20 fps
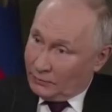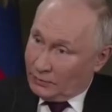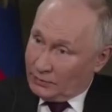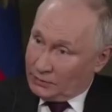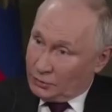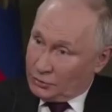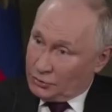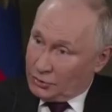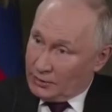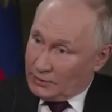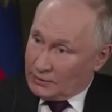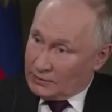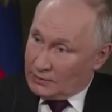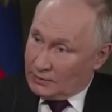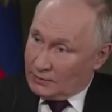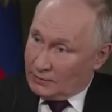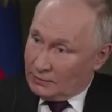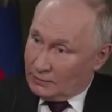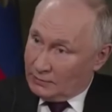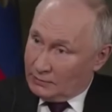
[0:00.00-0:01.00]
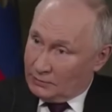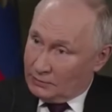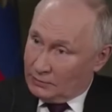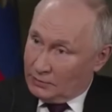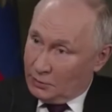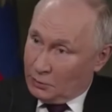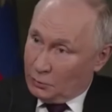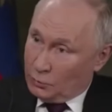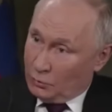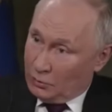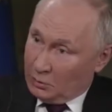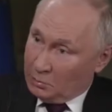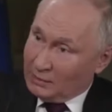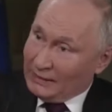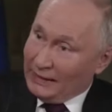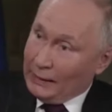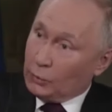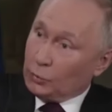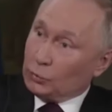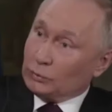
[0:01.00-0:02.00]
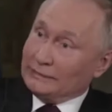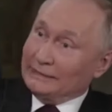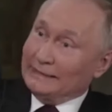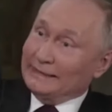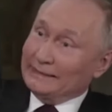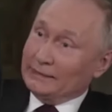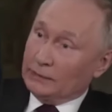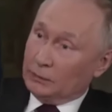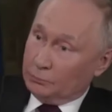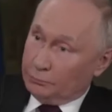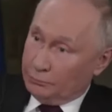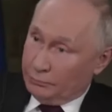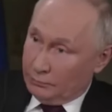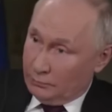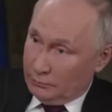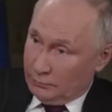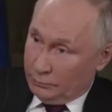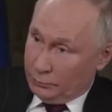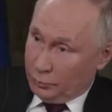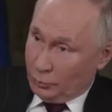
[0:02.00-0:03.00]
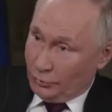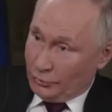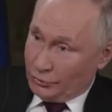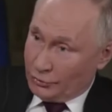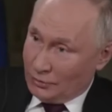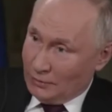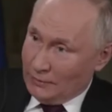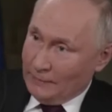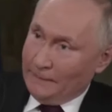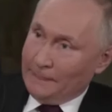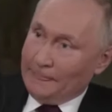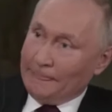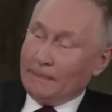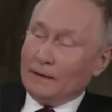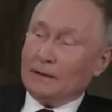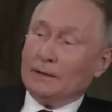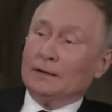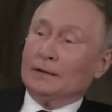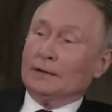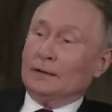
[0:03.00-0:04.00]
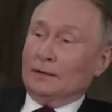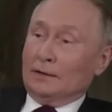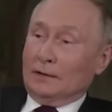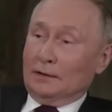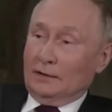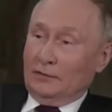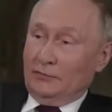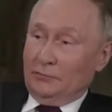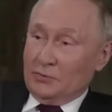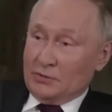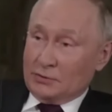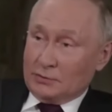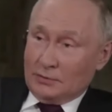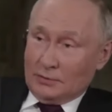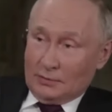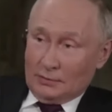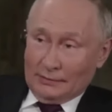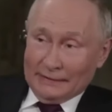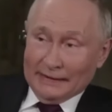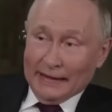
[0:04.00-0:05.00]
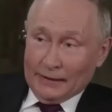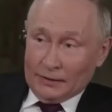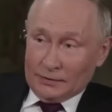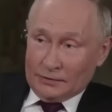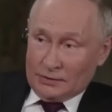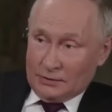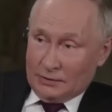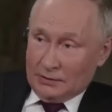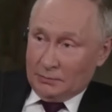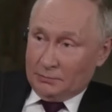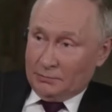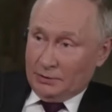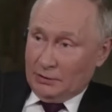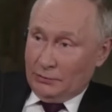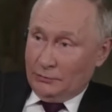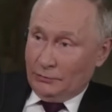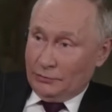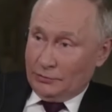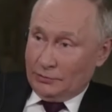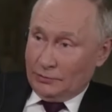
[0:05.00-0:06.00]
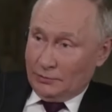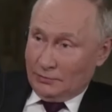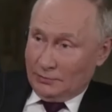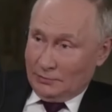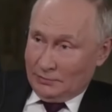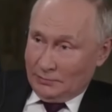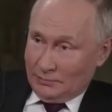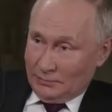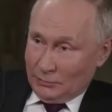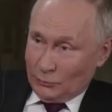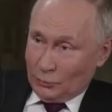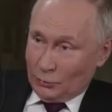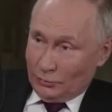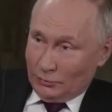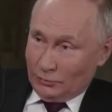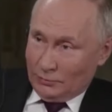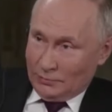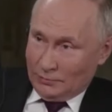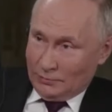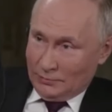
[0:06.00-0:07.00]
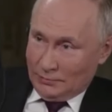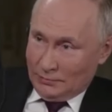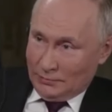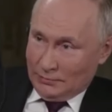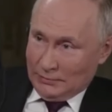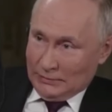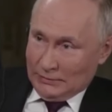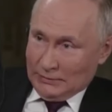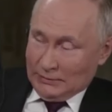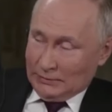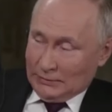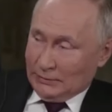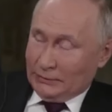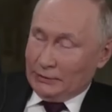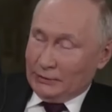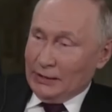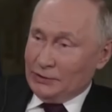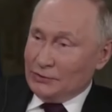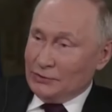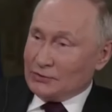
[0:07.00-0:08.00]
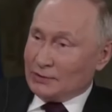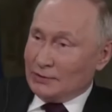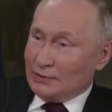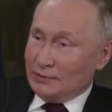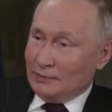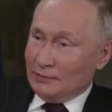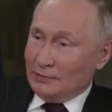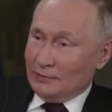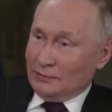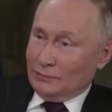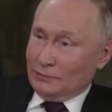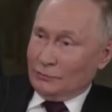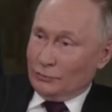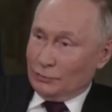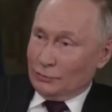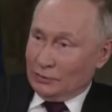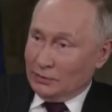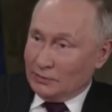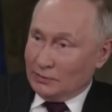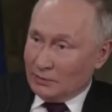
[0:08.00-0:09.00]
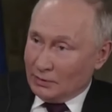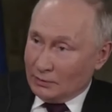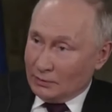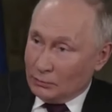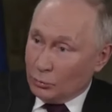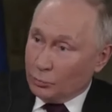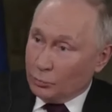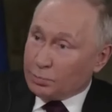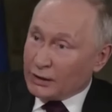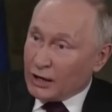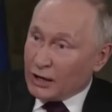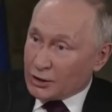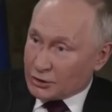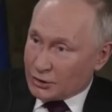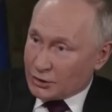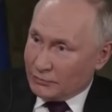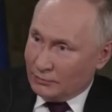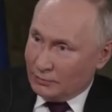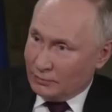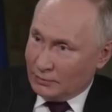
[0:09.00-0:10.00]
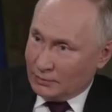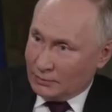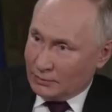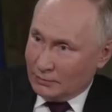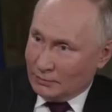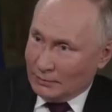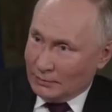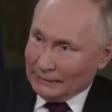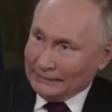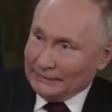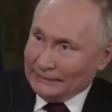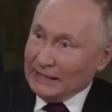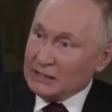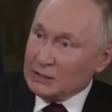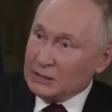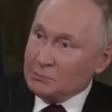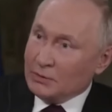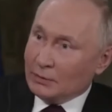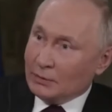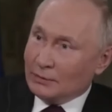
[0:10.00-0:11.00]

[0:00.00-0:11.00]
In his latest interview, Russian President Vladimir Putin clearly demonstrated that his policy is based on Hitler's Nazism. This was stated by the acting permanent representative of